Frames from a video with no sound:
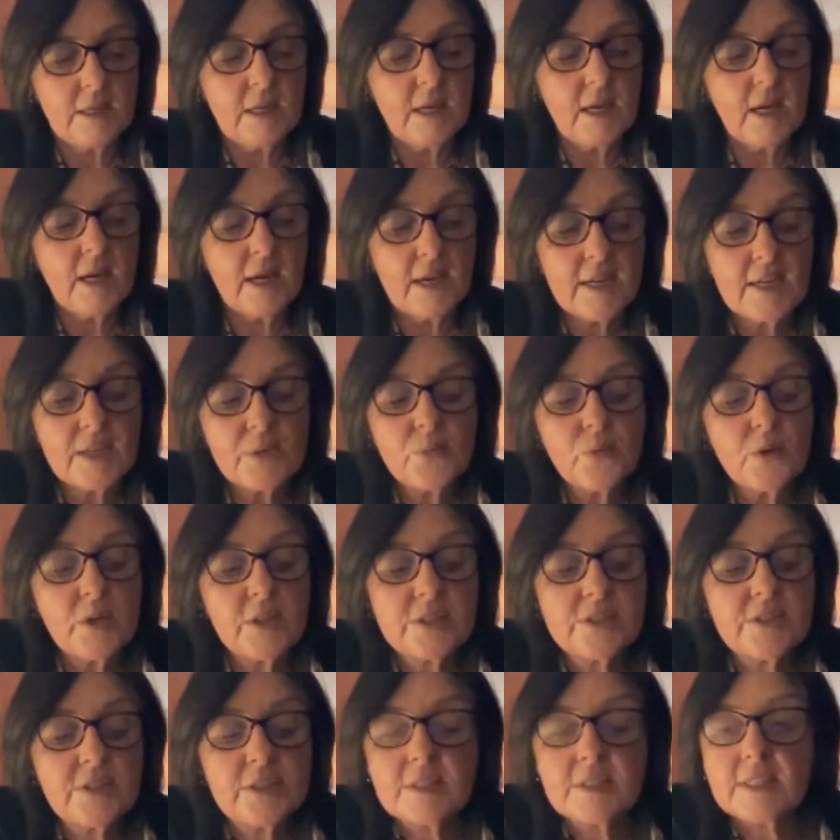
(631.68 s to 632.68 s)
I
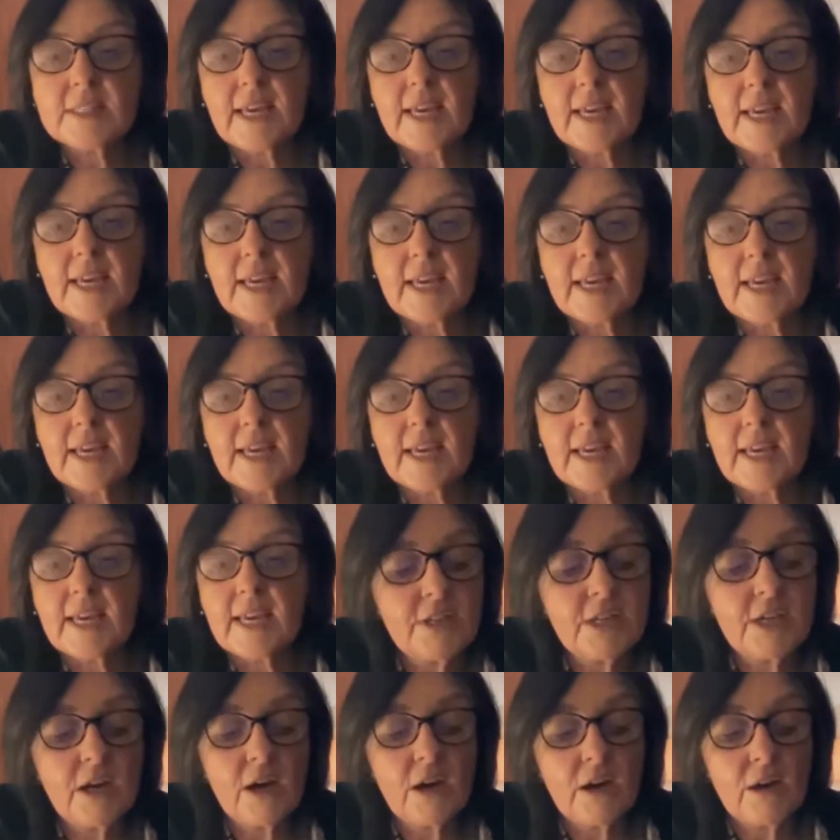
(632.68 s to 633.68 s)
want to say
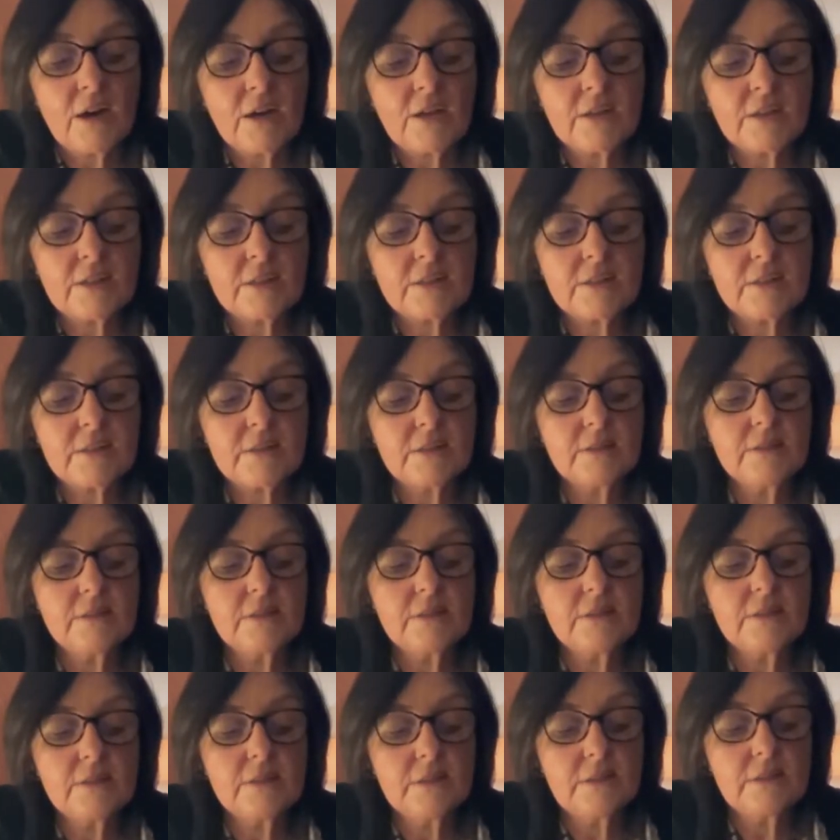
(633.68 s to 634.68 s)
carry on
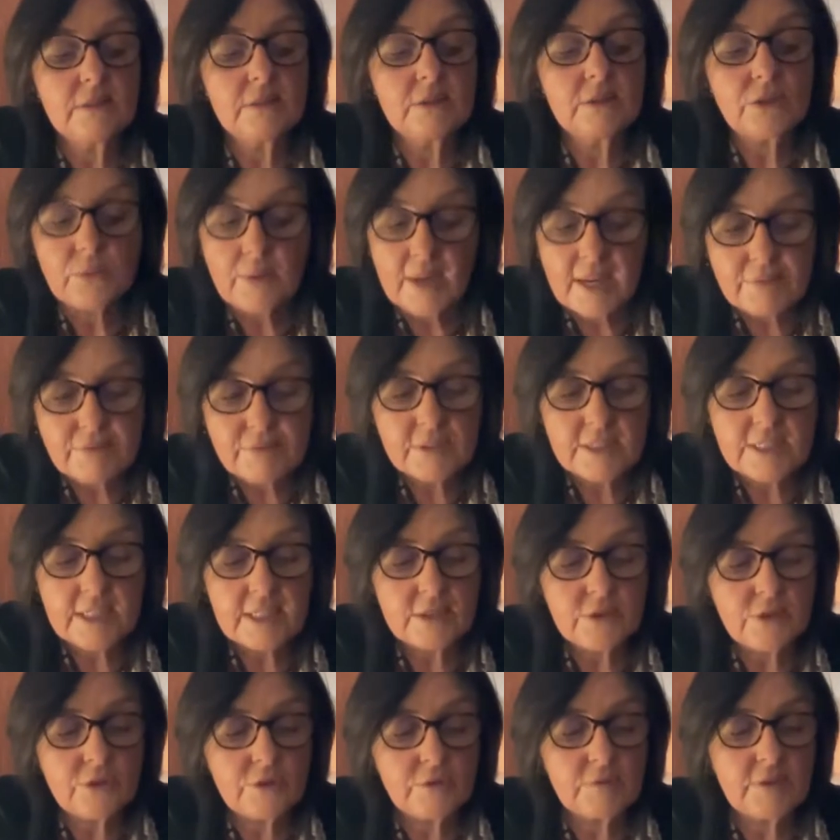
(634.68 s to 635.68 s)
to every
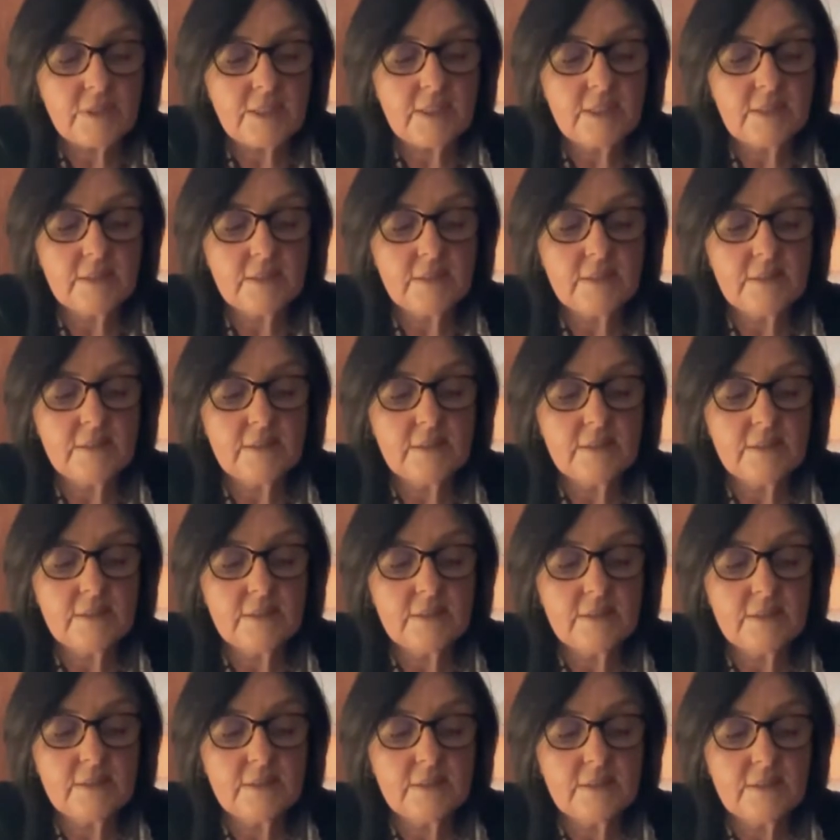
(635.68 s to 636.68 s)
injury.
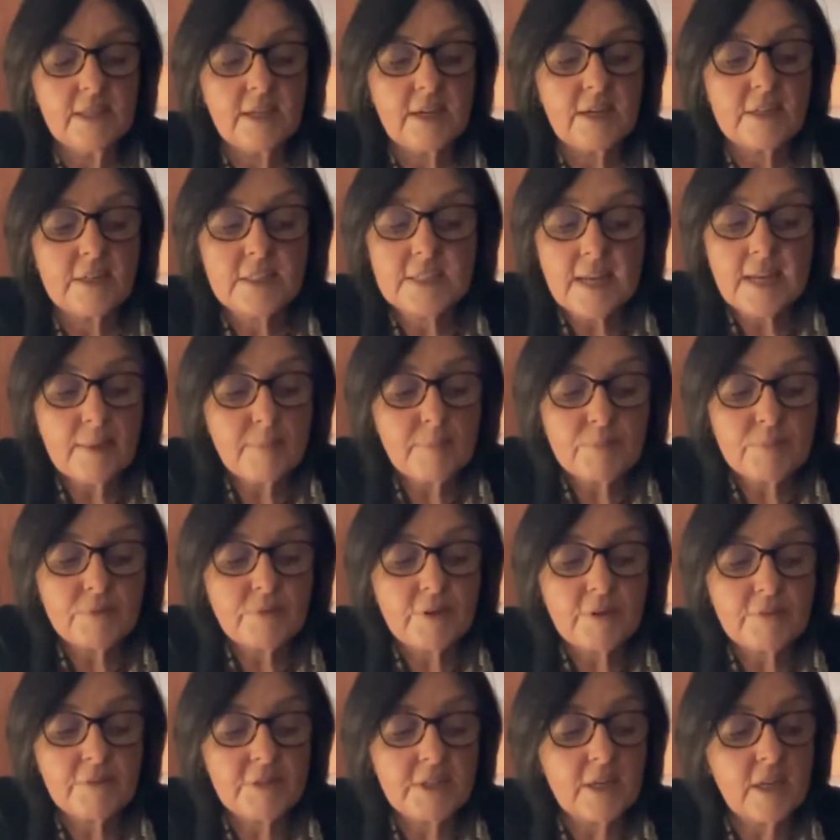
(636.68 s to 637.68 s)
They are
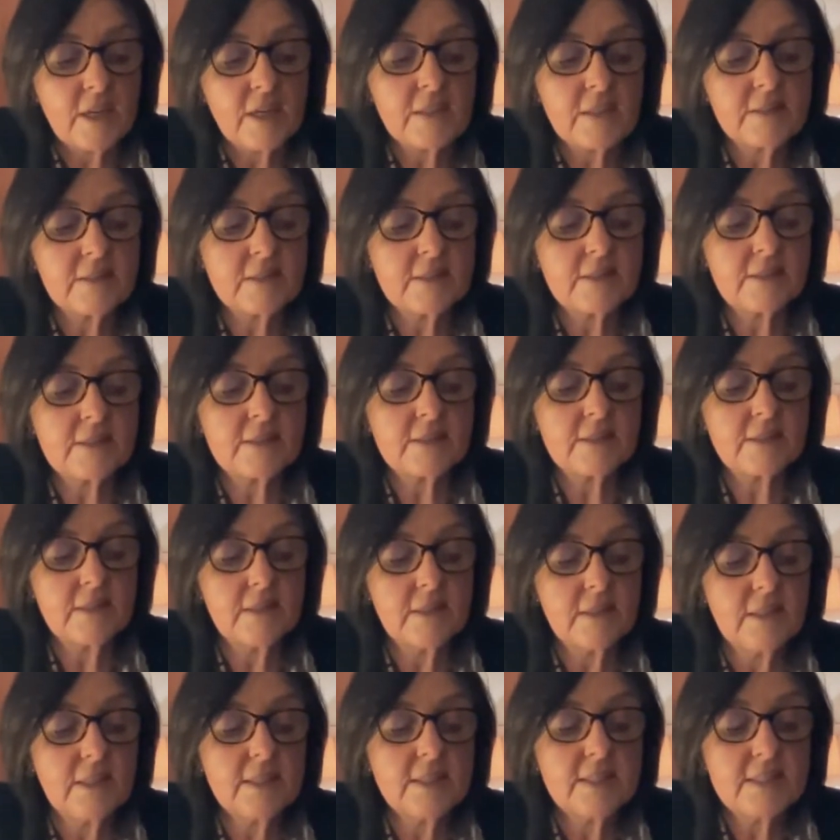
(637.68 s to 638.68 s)
temporary knots,
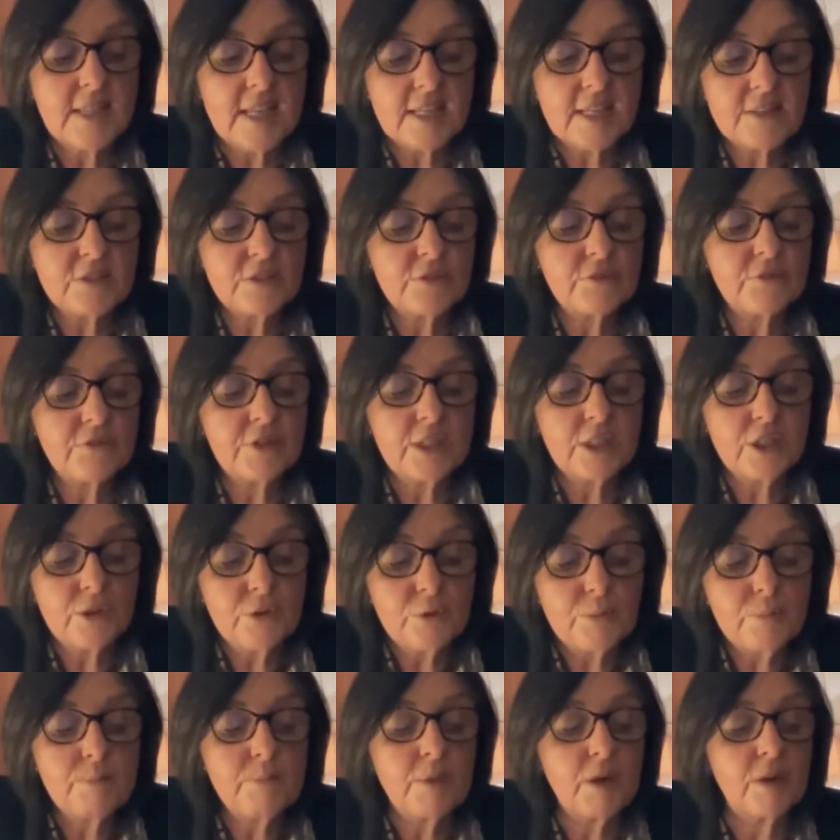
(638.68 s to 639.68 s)
sensory
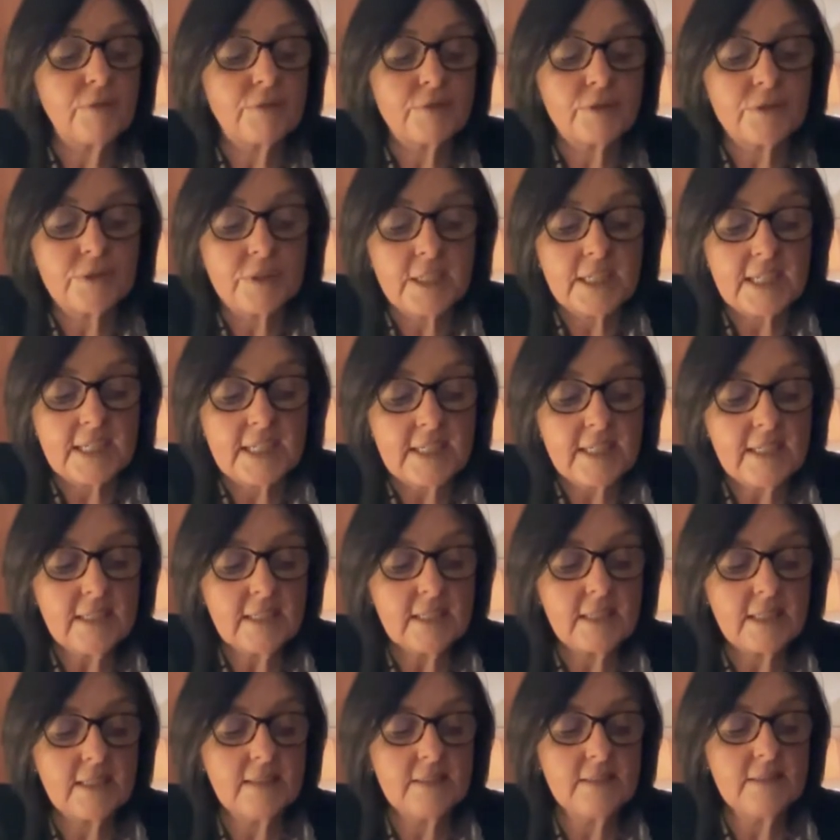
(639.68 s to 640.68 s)
loop of
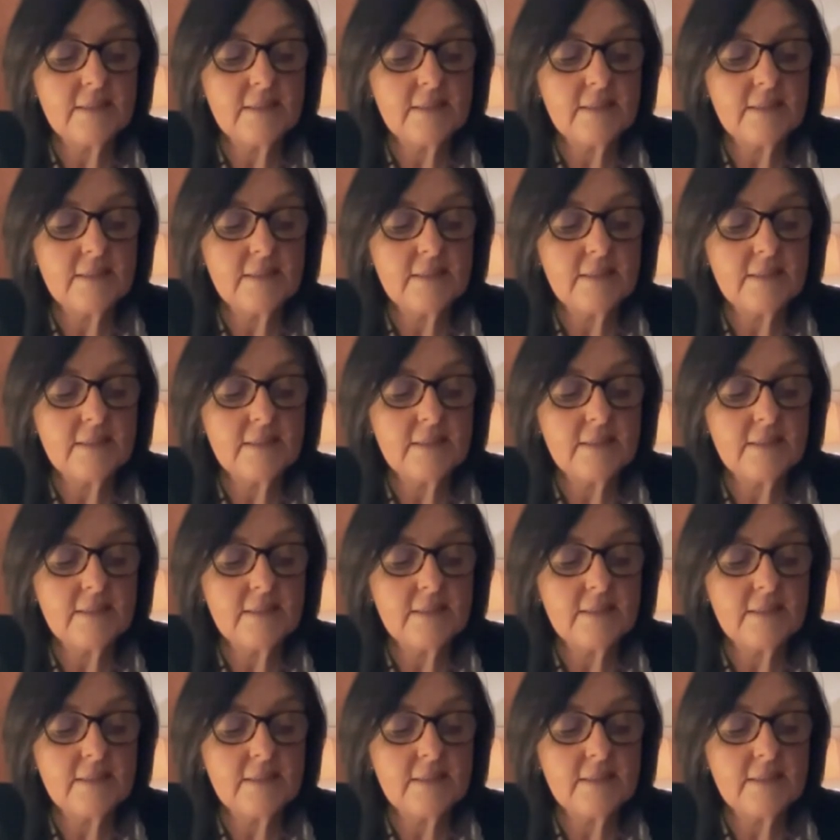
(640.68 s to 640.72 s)
unhealing.